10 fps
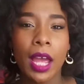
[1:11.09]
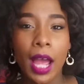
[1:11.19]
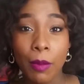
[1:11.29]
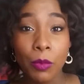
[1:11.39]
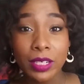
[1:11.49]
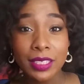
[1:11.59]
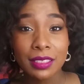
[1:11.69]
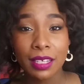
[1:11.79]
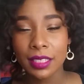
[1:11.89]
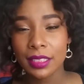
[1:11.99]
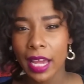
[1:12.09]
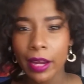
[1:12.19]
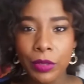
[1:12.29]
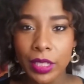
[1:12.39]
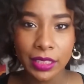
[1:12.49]
I'm one of six. I
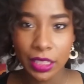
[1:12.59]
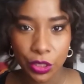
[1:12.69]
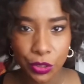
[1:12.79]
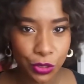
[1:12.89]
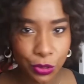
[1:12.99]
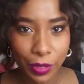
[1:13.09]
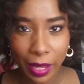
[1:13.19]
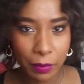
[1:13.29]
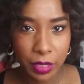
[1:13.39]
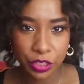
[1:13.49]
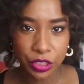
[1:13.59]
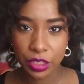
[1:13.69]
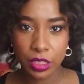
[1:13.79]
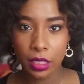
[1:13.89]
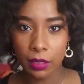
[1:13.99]
really didn't do that much
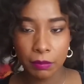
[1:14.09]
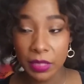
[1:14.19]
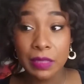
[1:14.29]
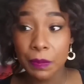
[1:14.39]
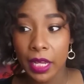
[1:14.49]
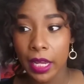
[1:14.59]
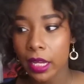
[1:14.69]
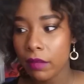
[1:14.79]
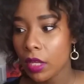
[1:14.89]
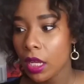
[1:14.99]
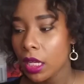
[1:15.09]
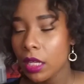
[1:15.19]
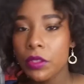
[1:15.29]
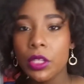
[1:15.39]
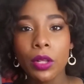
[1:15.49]
to misbehave,
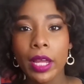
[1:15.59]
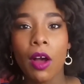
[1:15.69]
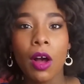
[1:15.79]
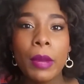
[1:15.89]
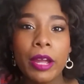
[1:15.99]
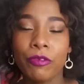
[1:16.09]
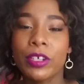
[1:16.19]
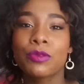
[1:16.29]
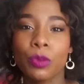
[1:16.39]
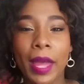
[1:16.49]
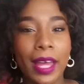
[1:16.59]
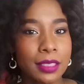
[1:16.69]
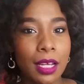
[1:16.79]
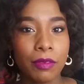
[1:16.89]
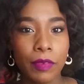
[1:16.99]
even though like all my friends were mad
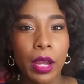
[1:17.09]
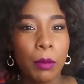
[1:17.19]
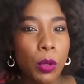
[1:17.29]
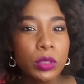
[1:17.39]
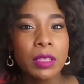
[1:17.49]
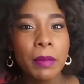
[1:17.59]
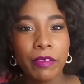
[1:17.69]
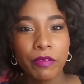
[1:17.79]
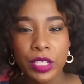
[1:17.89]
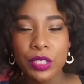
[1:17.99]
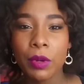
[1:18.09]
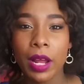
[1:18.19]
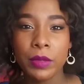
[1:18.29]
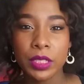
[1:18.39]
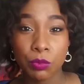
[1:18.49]
tough. Like most of my friends when
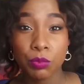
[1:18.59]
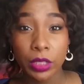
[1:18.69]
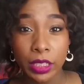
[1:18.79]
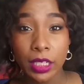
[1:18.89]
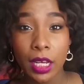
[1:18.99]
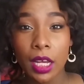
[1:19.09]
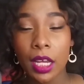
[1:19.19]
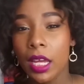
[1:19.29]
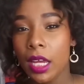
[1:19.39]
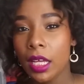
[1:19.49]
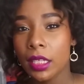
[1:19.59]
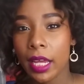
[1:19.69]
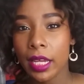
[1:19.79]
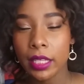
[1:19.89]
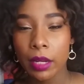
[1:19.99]
I was really young,
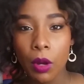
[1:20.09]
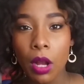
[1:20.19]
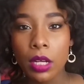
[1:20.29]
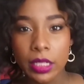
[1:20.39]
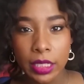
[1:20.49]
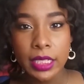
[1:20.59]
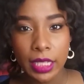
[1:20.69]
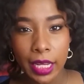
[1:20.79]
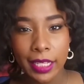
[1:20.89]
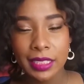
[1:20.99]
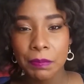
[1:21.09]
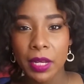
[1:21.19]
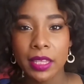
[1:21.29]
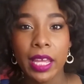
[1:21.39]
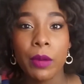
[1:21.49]
like they were all good kids,
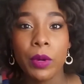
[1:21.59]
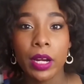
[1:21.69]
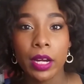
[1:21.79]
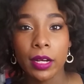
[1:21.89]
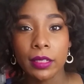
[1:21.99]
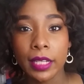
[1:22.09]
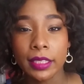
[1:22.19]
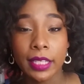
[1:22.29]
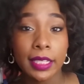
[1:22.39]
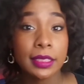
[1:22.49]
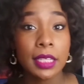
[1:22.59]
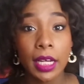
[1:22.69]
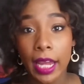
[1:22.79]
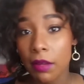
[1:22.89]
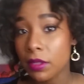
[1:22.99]
but they were like, they
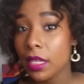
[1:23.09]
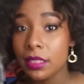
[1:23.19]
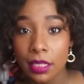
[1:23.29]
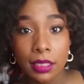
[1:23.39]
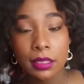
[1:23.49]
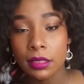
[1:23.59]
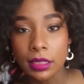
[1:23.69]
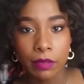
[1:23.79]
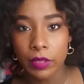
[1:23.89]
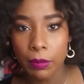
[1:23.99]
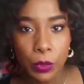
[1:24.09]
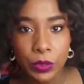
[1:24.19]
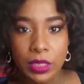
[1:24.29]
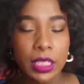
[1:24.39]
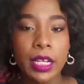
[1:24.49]
snuck out. They did stuff that
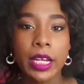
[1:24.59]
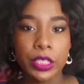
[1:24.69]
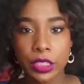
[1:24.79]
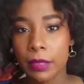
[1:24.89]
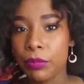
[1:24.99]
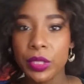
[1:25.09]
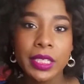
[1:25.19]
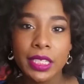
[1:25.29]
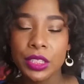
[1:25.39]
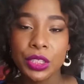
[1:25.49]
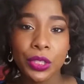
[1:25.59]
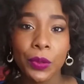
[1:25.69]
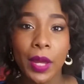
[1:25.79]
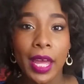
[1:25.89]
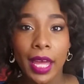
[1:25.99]
most teenagers and preteens
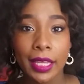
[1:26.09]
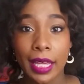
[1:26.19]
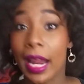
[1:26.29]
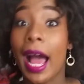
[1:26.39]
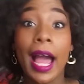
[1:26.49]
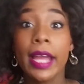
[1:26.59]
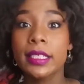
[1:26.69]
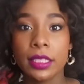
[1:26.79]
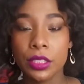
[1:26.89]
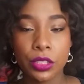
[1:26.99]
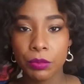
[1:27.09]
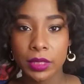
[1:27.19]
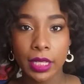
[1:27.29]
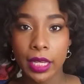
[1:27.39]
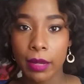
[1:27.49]
do that I didn't do
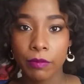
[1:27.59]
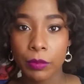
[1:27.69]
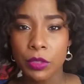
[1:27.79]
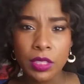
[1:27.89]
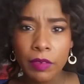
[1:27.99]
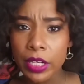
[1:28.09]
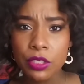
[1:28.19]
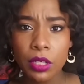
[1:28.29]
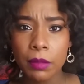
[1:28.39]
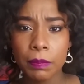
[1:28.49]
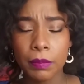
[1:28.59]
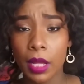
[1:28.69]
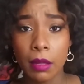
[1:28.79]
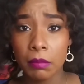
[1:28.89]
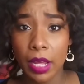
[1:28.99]
because I came from just a very strict
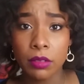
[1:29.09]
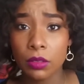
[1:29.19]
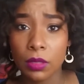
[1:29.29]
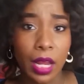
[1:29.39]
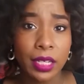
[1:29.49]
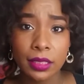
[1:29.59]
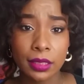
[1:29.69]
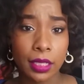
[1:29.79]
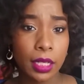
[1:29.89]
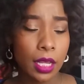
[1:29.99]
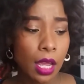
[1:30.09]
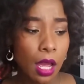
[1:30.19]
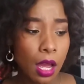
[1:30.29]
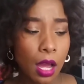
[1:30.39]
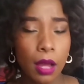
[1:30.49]
household, honestly.
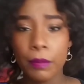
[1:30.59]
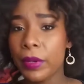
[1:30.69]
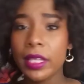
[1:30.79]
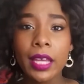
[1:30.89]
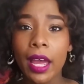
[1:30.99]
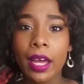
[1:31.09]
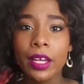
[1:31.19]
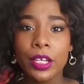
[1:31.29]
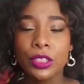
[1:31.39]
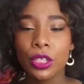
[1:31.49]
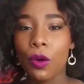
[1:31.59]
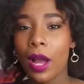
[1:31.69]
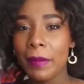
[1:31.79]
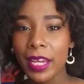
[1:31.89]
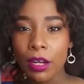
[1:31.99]
But yeah, so
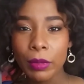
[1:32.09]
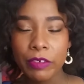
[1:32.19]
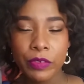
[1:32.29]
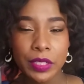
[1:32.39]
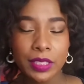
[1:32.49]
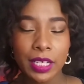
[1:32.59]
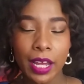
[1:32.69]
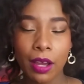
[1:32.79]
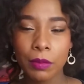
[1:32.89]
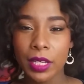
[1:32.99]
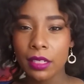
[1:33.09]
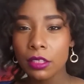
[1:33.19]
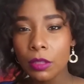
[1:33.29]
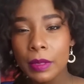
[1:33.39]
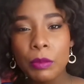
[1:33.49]
I'm hanging out with my friends now. I'm getting a
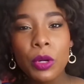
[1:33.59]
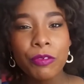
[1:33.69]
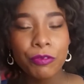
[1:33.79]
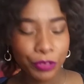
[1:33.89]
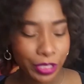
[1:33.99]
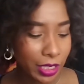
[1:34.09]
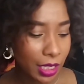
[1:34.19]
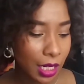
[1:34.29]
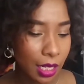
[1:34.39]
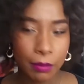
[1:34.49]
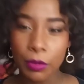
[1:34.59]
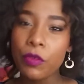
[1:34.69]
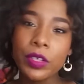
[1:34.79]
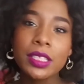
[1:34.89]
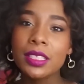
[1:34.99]
little bit more freedom
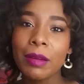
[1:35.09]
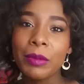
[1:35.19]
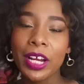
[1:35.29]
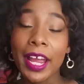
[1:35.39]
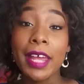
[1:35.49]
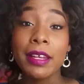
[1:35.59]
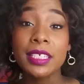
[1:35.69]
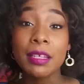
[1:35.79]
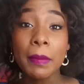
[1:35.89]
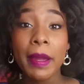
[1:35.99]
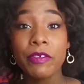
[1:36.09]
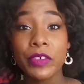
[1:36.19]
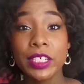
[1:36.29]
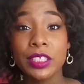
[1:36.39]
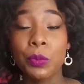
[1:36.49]
over the summer, and some of my
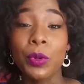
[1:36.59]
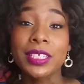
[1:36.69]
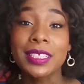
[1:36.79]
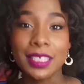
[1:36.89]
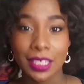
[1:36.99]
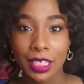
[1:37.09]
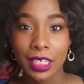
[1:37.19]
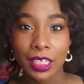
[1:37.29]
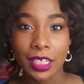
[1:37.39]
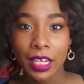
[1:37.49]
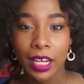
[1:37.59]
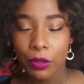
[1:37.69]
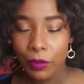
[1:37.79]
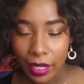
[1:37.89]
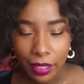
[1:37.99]
friends were stealing,
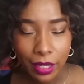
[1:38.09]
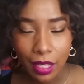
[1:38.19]
right?